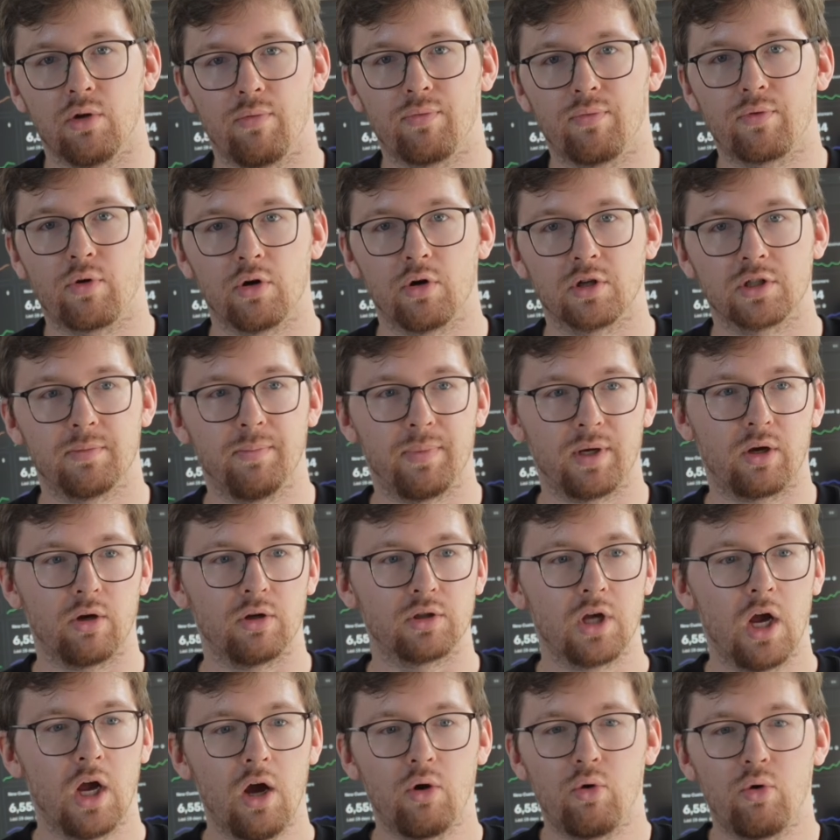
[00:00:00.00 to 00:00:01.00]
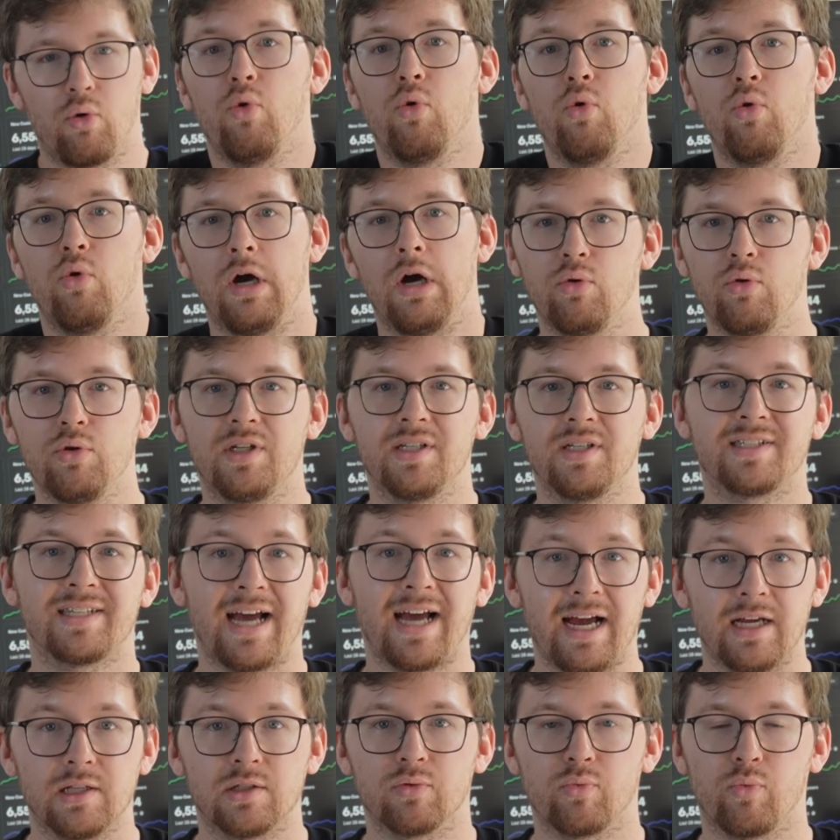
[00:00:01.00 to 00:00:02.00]
of course, because who
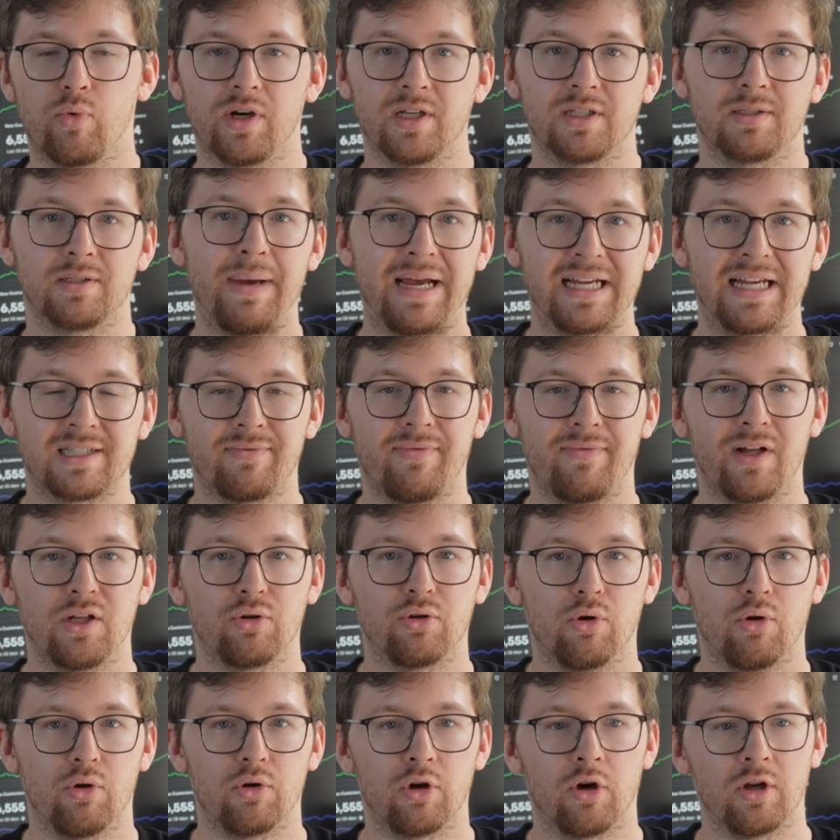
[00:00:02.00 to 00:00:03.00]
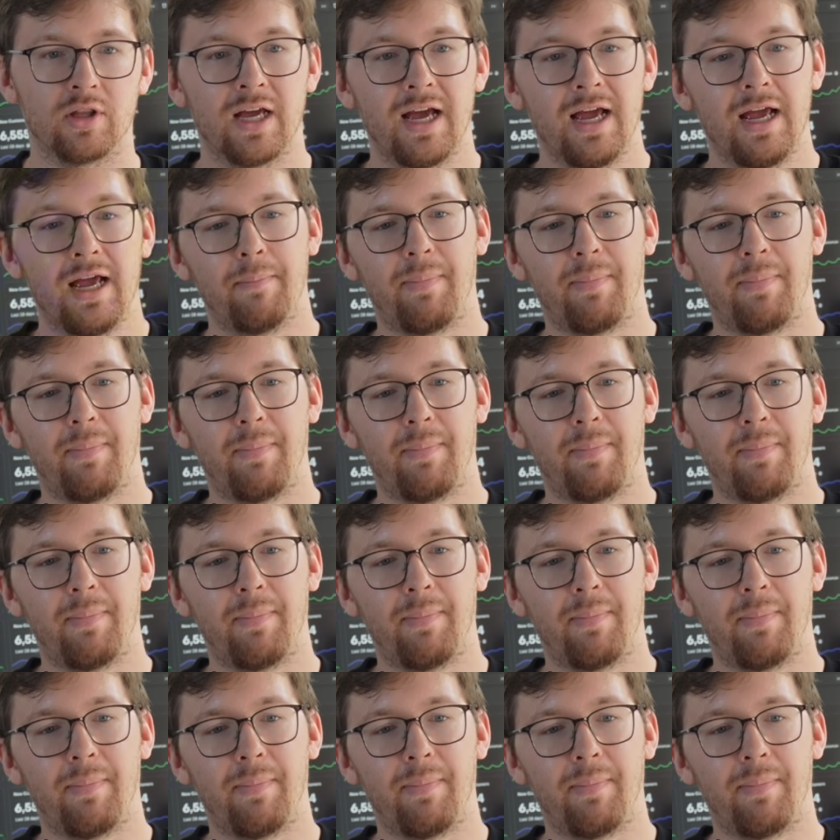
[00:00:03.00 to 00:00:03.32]
decides what is best value or not?